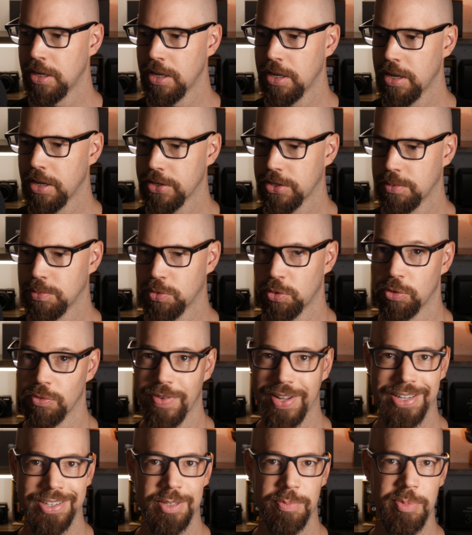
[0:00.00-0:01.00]
some sort of
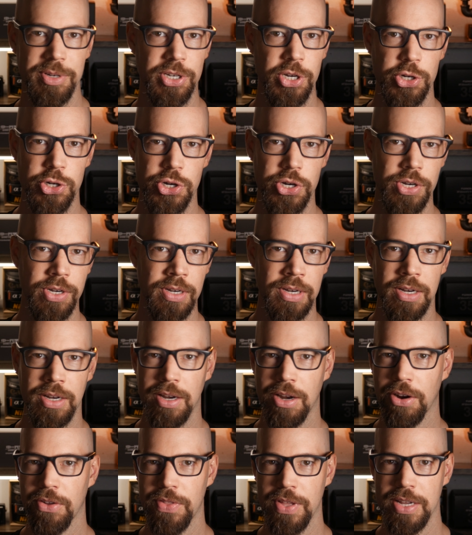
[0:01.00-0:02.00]
expedition?
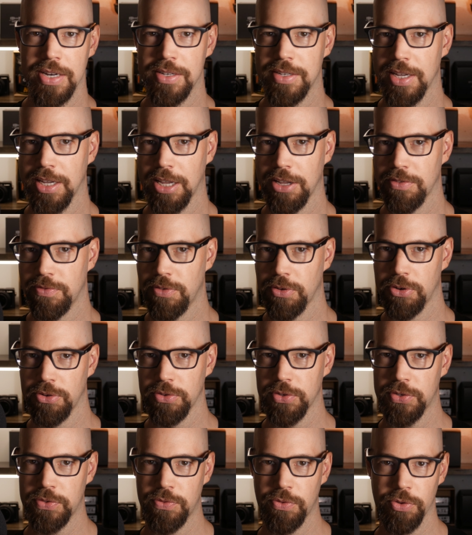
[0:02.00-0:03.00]
Are they taking
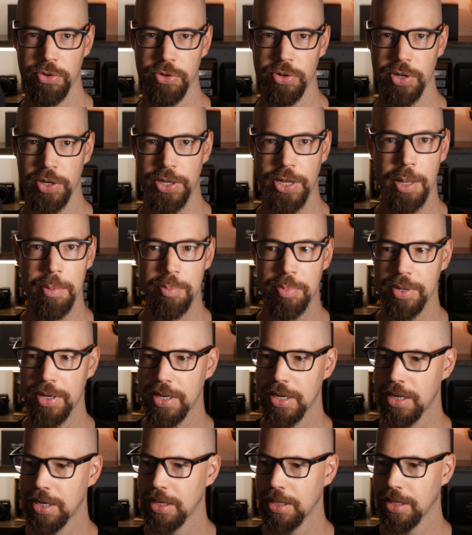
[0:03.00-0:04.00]
photos for a
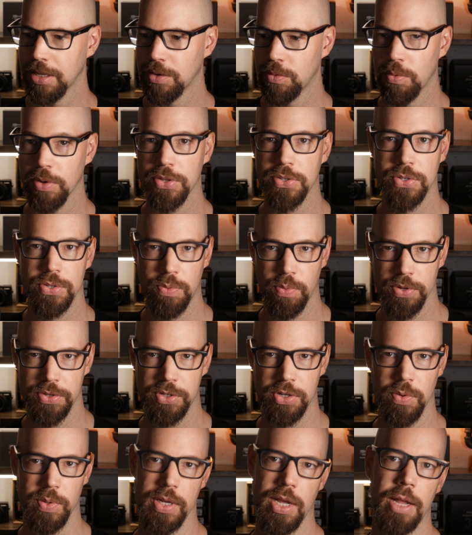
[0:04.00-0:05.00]
company? Like what's
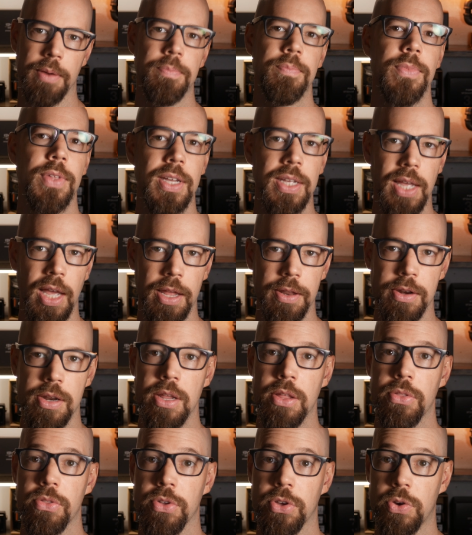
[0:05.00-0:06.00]
going on? Again,
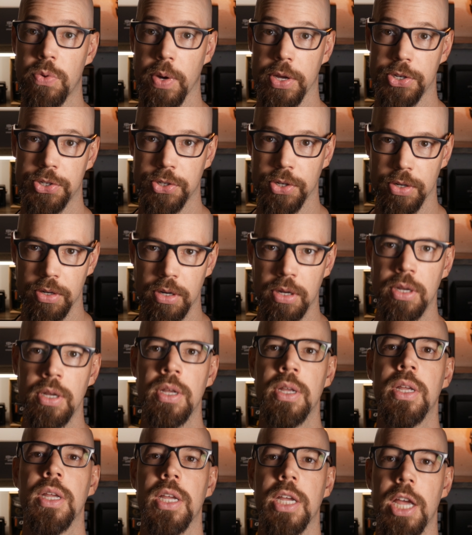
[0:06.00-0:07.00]
the question,
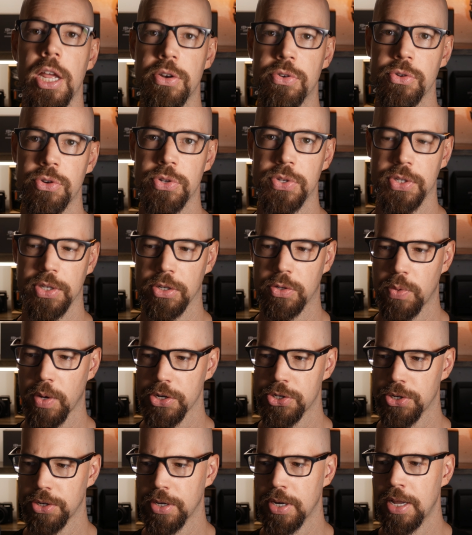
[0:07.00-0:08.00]
introducing a
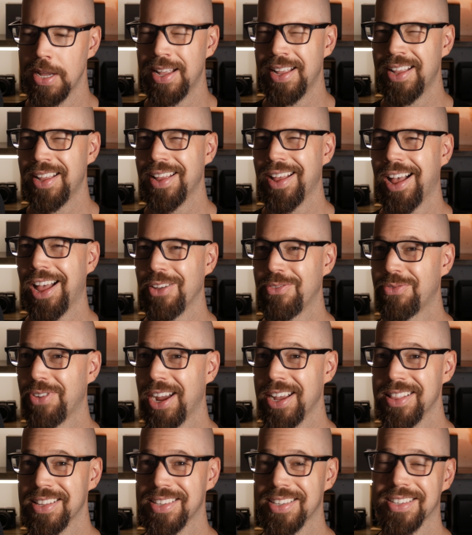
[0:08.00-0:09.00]
question. I
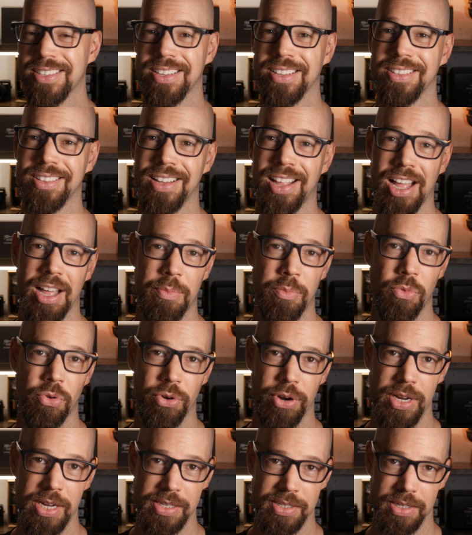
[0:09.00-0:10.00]
find this is a lot
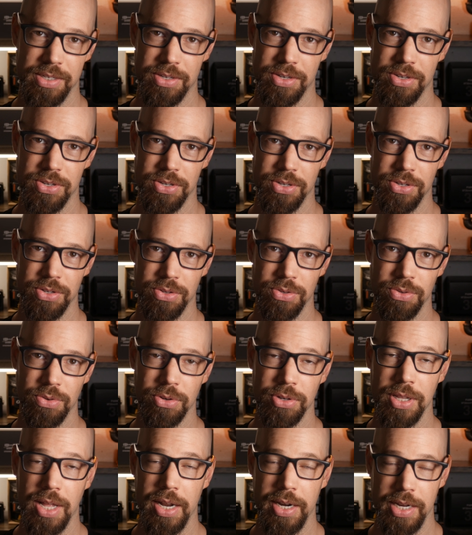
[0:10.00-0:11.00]
more easy to do, or
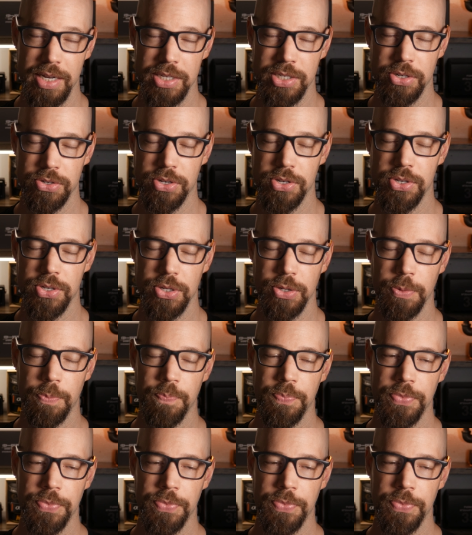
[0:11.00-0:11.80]
a lot easier to do